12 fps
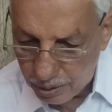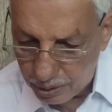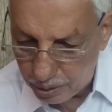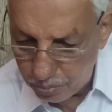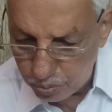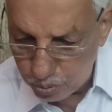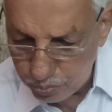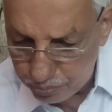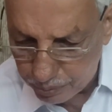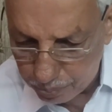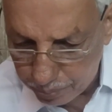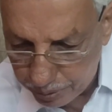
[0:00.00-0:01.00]
remove
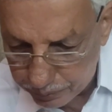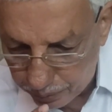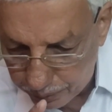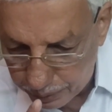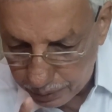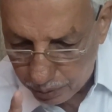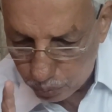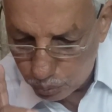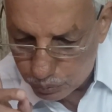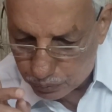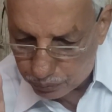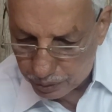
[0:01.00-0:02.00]
from me, sorry,
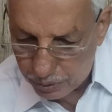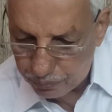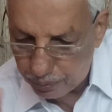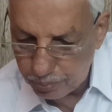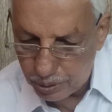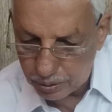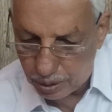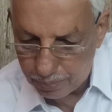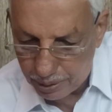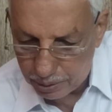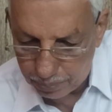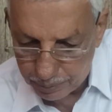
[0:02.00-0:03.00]
who stray from your
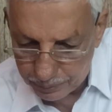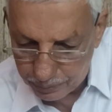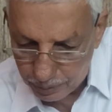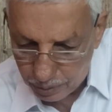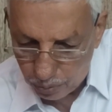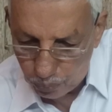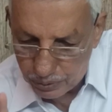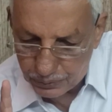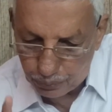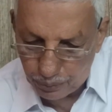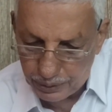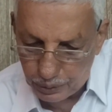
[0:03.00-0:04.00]
commandment. Verse
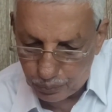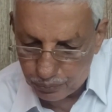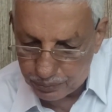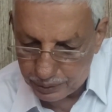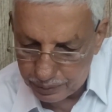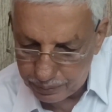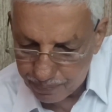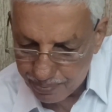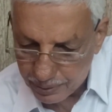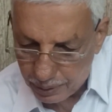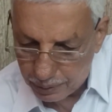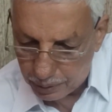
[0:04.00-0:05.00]
22 says,
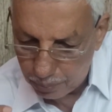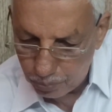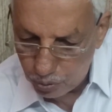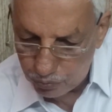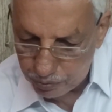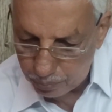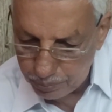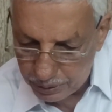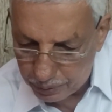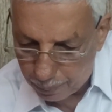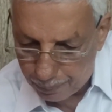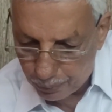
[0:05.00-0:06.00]
remove from me
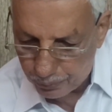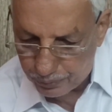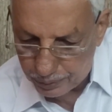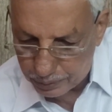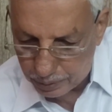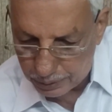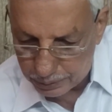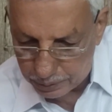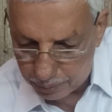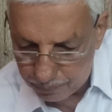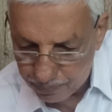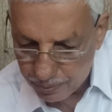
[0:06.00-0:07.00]
reproach and
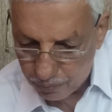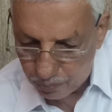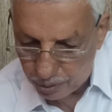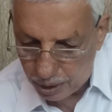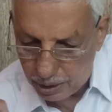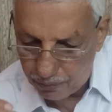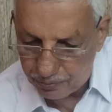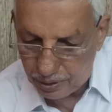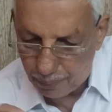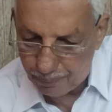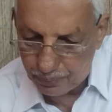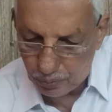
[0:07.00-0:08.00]
contempt, for I have
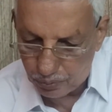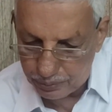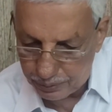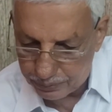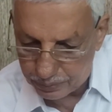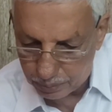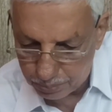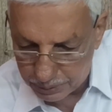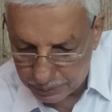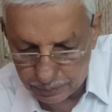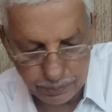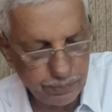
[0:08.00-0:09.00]
kept your
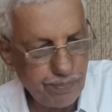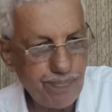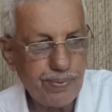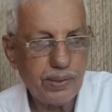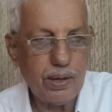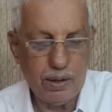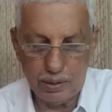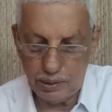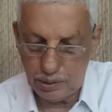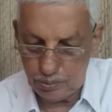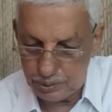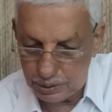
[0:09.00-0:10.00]
testimonies.
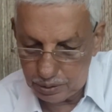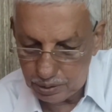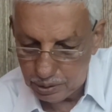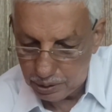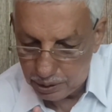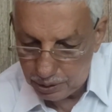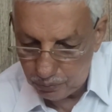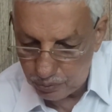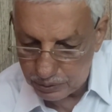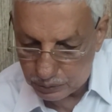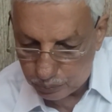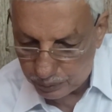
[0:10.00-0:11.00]
Hallelujah. In
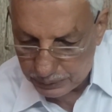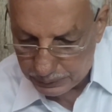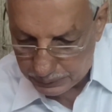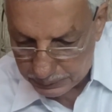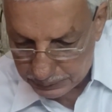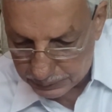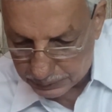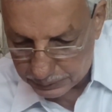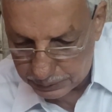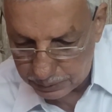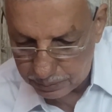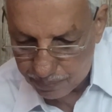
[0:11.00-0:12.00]
verse 23 it
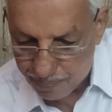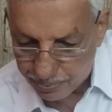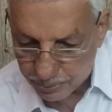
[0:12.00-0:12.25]
says,